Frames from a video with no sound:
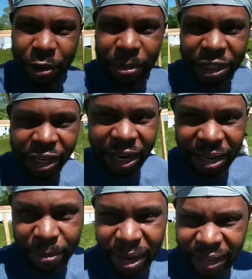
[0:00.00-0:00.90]
building my
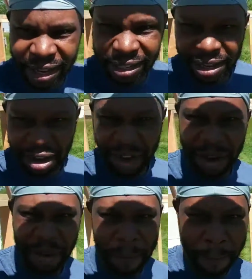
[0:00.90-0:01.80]
shed, got my kids out
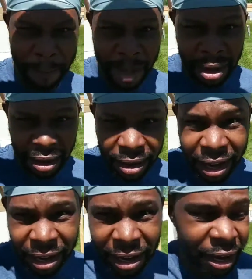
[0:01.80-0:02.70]
here cleaning